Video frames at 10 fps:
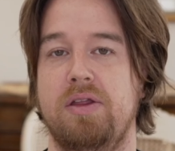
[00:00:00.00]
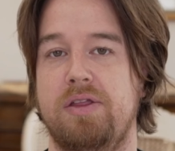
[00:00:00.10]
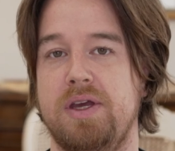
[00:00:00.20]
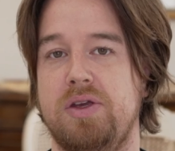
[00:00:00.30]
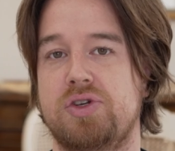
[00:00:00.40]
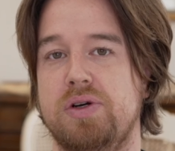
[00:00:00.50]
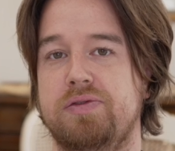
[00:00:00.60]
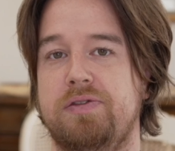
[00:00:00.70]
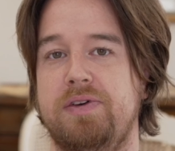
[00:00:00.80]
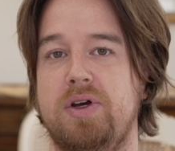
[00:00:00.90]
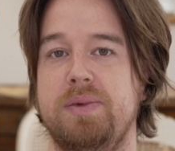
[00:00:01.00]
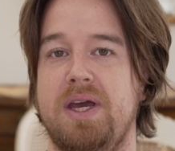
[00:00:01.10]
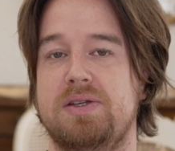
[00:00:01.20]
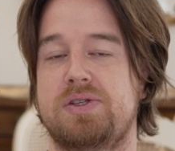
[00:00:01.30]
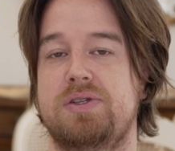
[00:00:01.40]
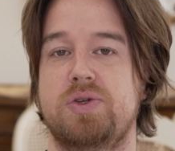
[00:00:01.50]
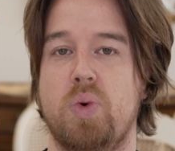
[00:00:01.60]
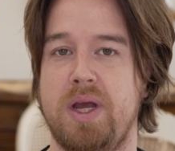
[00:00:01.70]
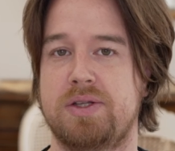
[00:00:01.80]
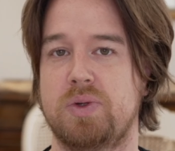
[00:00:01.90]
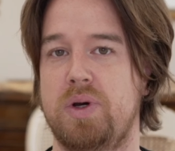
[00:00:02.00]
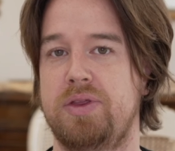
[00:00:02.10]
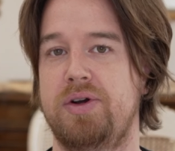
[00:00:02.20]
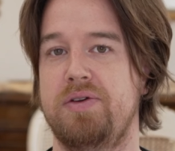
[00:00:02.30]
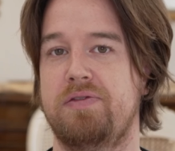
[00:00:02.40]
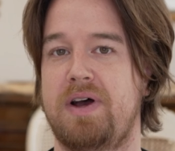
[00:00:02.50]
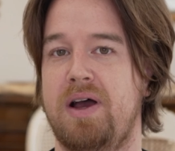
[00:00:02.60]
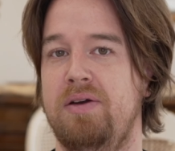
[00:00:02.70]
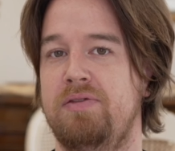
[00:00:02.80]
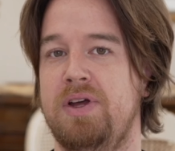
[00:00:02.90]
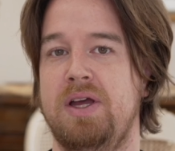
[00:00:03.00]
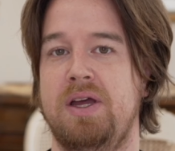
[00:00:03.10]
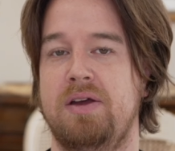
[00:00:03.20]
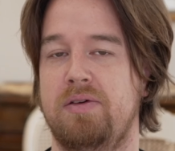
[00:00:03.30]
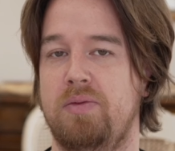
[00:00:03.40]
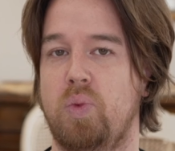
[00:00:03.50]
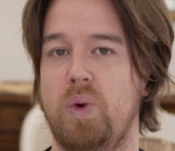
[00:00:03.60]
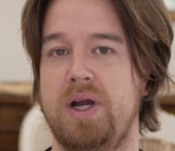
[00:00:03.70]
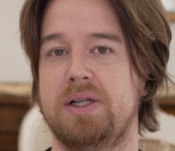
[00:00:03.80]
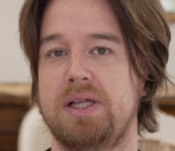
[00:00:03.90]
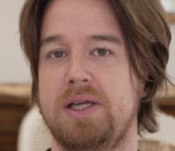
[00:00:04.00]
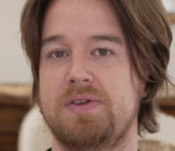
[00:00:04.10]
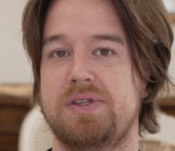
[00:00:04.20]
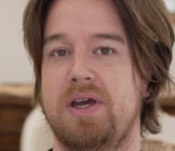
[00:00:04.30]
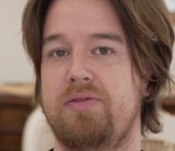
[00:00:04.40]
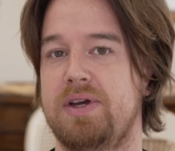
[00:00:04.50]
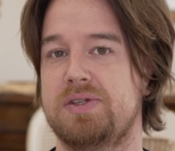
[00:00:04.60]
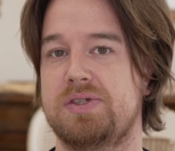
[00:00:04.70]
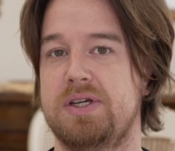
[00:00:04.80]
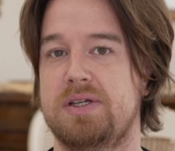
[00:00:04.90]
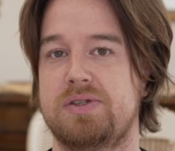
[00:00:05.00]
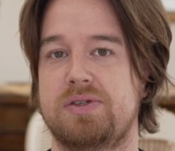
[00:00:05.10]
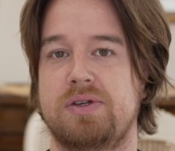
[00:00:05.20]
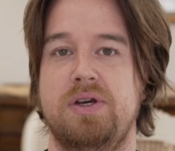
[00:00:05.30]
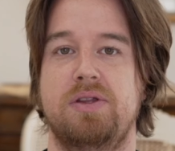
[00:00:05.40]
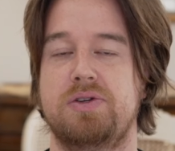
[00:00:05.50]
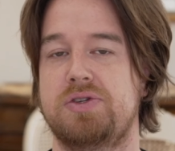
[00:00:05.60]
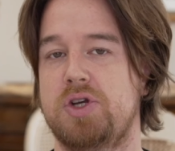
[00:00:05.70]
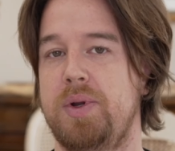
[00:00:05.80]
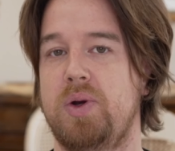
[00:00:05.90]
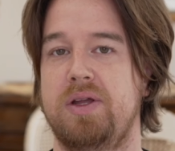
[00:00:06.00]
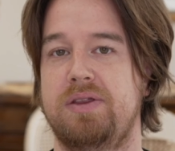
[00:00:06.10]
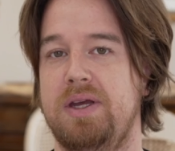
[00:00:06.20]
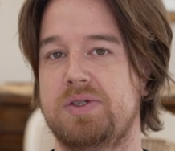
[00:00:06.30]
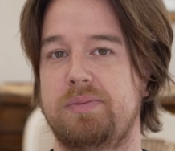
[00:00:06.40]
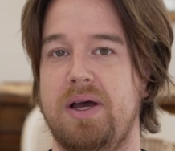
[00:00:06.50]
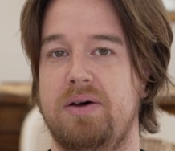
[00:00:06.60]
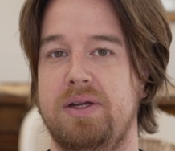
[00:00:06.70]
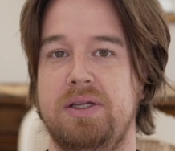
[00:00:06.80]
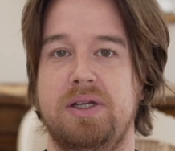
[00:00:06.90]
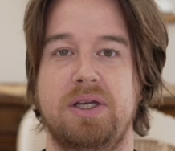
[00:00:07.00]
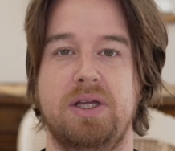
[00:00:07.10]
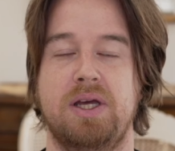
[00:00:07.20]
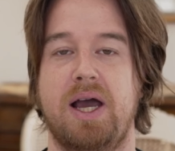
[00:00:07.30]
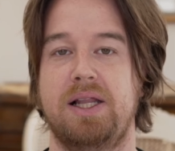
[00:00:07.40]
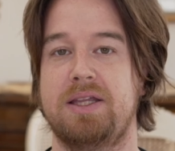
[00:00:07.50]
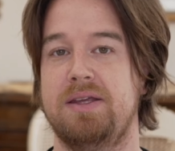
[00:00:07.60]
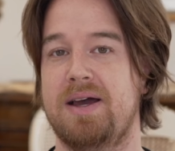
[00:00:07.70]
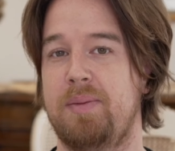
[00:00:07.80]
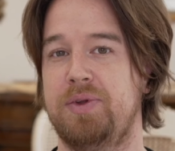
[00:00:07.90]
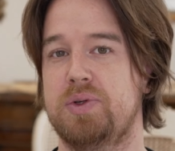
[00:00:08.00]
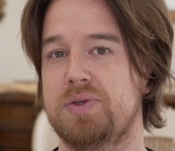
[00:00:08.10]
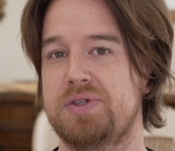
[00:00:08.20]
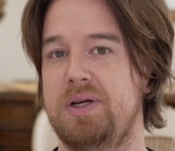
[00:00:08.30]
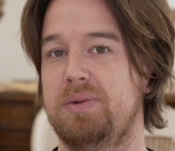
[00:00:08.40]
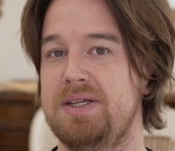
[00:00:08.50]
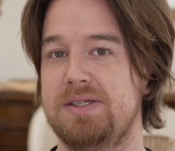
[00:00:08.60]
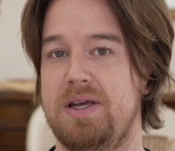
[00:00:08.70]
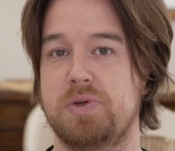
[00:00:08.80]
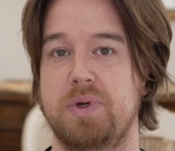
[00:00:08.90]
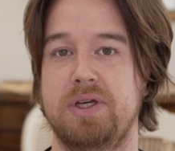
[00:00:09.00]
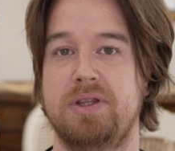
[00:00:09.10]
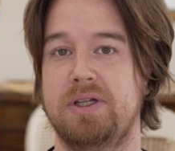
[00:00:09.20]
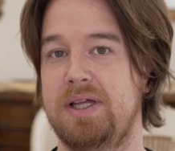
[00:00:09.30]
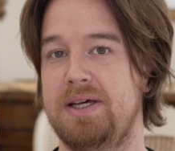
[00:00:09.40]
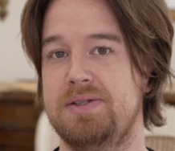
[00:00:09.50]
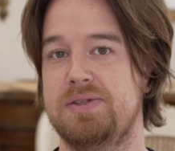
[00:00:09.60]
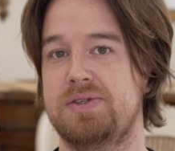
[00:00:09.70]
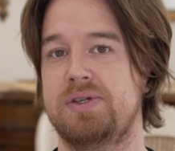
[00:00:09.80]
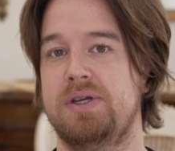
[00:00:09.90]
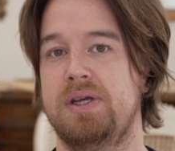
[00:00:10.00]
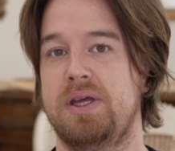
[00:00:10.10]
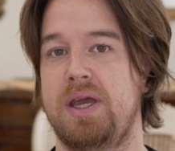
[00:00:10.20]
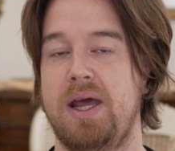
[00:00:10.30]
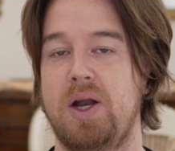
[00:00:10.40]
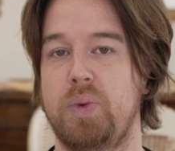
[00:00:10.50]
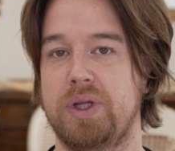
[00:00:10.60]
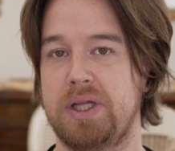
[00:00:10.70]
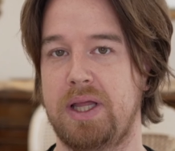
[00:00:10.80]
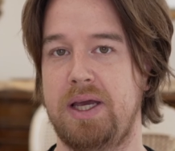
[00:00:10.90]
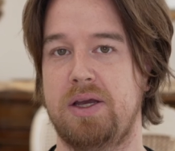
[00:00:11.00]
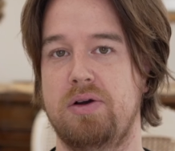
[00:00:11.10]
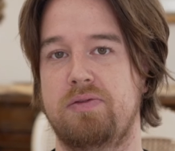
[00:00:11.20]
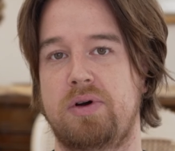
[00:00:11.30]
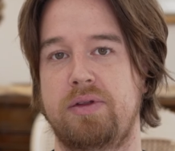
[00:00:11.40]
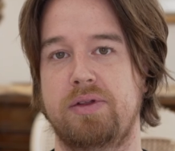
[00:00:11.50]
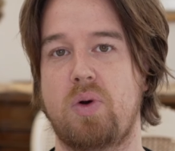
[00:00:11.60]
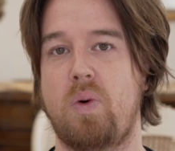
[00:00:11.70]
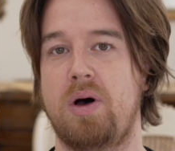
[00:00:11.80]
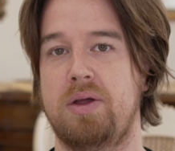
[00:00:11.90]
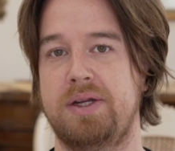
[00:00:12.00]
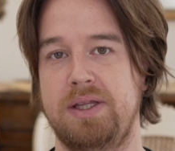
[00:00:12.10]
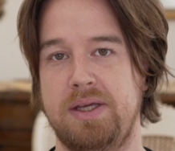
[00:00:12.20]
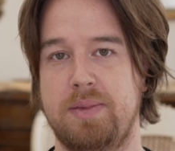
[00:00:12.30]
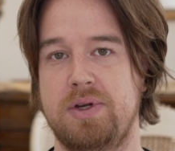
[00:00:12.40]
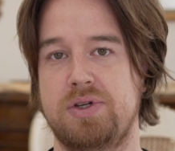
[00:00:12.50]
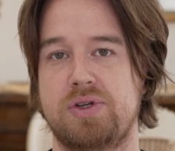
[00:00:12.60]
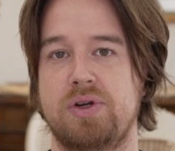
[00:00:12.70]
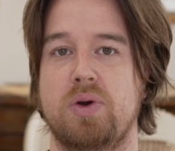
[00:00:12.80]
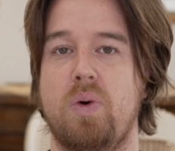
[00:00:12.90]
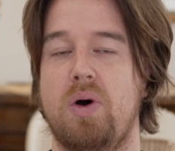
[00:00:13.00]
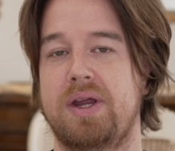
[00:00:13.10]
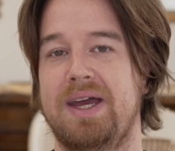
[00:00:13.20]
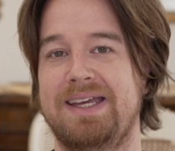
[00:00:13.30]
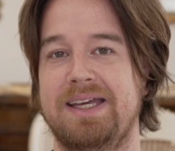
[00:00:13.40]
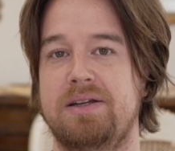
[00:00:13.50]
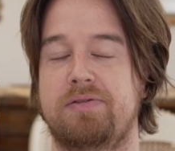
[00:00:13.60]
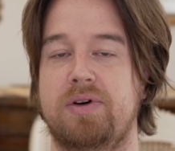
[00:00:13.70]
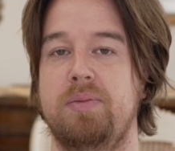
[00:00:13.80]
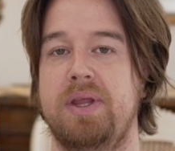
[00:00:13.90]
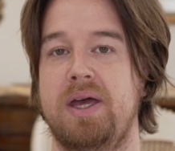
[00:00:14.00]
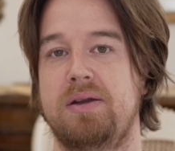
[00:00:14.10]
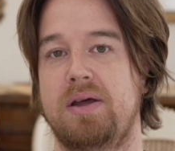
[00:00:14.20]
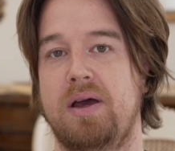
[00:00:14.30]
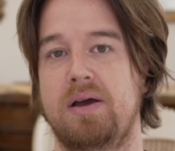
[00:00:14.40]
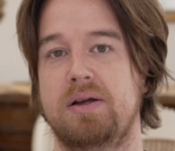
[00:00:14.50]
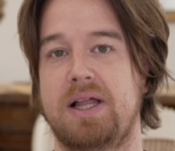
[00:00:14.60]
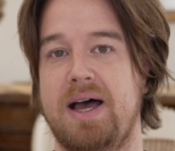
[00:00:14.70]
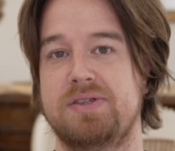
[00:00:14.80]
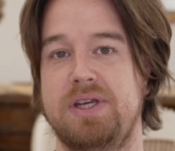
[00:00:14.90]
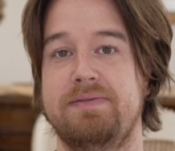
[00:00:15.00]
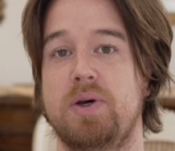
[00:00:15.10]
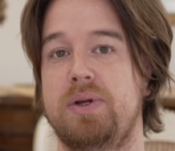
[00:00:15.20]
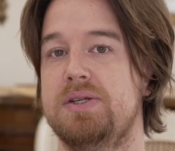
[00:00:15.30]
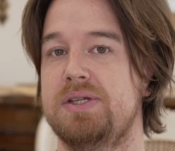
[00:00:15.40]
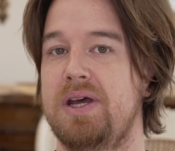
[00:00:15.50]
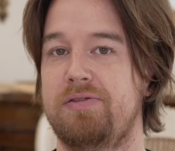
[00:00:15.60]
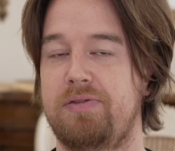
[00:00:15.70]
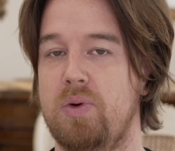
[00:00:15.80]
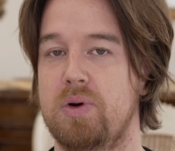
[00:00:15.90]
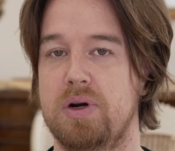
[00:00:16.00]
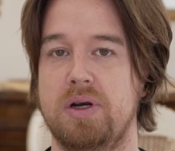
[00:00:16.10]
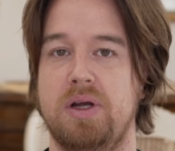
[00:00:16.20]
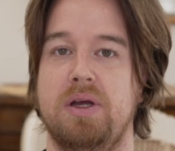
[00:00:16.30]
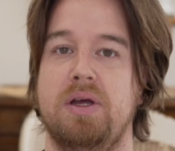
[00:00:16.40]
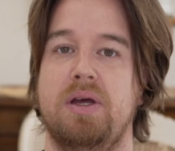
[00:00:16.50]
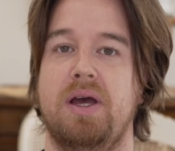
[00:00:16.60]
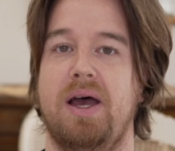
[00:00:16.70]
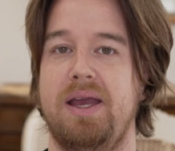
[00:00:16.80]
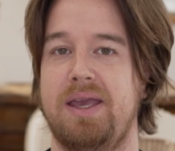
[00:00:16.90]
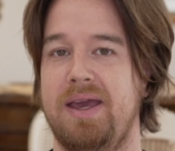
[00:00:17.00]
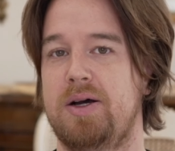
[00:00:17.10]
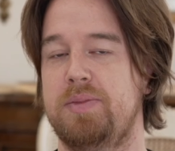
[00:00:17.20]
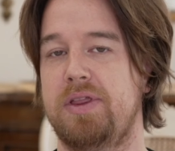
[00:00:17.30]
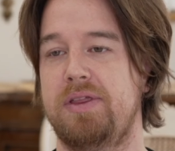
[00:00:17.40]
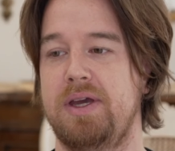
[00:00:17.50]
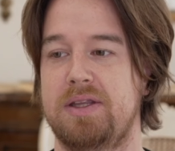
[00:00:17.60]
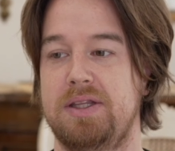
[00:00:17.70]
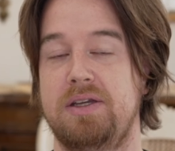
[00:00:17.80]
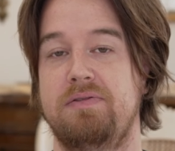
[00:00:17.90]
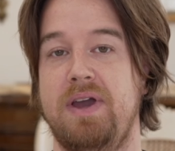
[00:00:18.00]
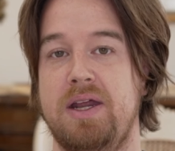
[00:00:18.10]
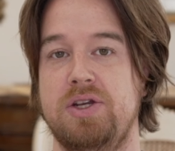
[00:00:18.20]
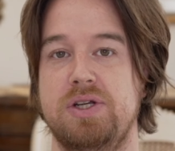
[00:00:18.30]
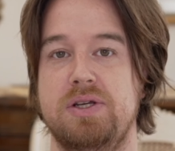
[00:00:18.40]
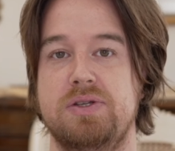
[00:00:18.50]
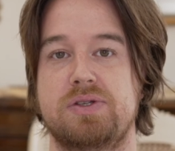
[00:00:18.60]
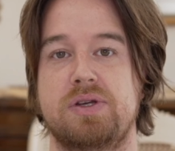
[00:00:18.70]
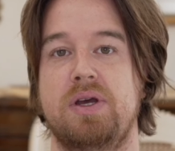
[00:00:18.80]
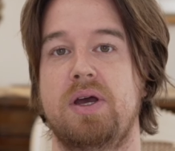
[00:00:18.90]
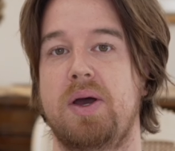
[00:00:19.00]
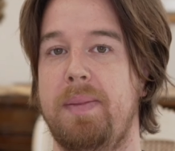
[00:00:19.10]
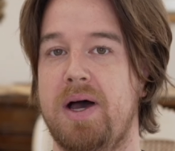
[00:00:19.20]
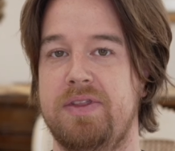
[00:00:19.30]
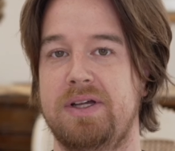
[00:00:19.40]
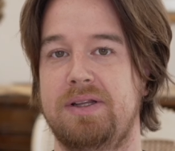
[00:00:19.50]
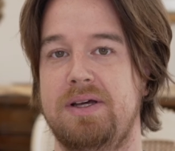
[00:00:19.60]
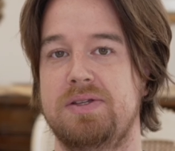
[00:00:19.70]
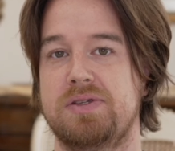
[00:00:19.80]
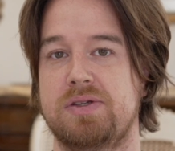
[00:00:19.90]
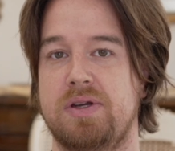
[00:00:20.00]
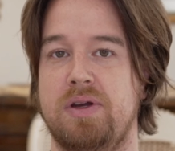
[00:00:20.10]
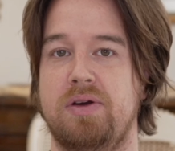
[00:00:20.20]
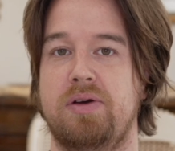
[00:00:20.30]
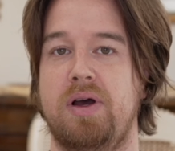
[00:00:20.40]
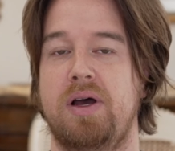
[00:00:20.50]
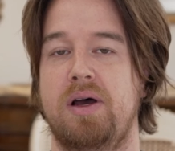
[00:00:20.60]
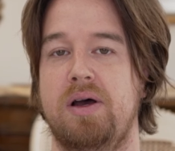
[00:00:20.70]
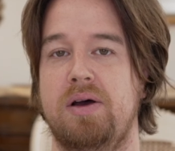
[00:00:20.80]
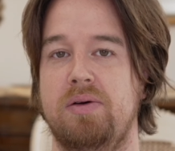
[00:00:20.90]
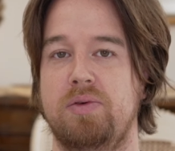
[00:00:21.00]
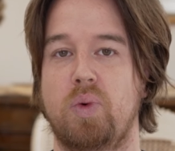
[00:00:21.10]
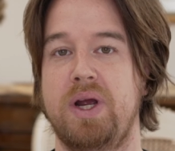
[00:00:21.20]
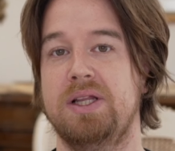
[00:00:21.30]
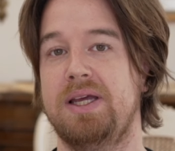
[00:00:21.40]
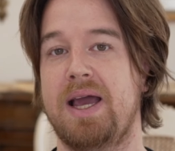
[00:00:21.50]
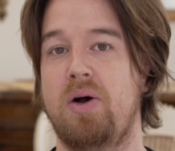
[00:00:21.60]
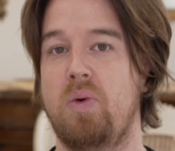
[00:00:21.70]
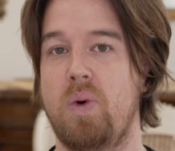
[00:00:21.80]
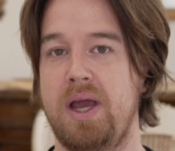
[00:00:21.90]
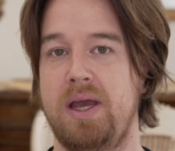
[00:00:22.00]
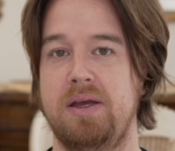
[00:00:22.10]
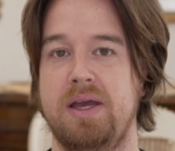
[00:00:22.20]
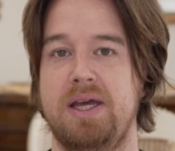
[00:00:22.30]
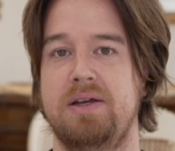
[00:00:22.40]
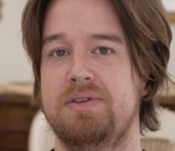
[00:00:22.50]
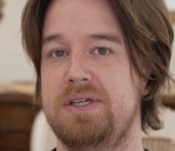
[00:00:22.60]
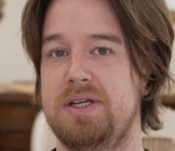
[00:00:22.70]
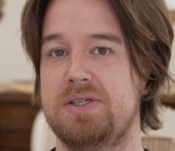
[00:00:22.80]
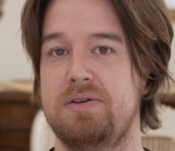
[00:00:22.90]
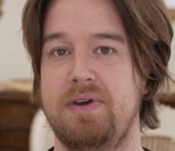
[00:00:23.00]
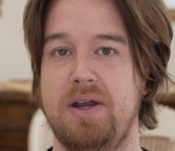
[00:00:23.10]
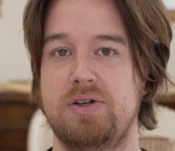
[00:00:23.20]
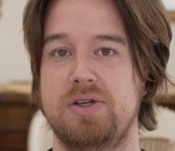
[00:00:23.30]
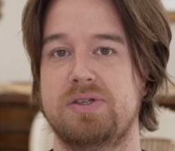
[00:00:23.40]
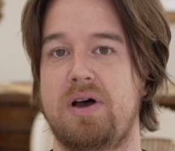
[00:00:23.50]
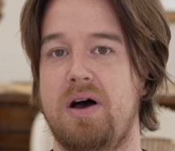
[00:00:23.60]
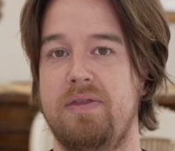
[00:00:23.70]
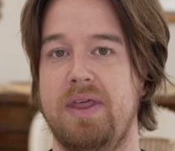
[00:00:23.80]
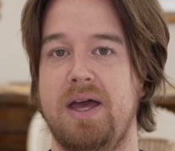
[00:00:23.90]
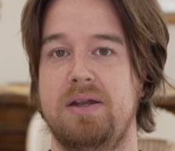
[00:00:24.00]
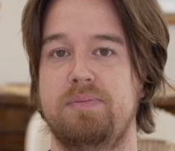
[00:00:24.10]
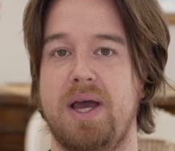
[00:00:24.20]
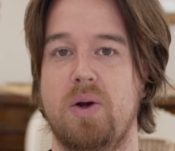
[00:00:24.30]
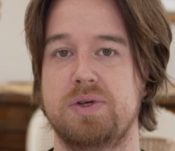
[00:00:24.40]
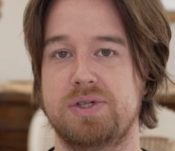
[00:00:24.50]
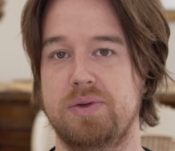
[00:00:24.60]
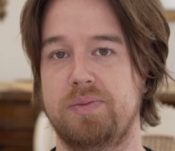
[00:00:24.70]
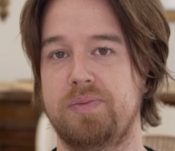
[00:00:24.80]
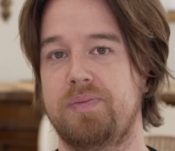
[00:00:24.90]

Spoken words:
Thank you, Chauffeur Film. Yes, the 28-135 rarely leaves the FX6. There's so many great things about it. I like the optical stabilization within the lens, and I really like overall the quality and the image quality I get from that glass. Even though it is an f4, I can't help but think that the advantages about that lens greatly outweigh any of the disadvantages on that power zoom.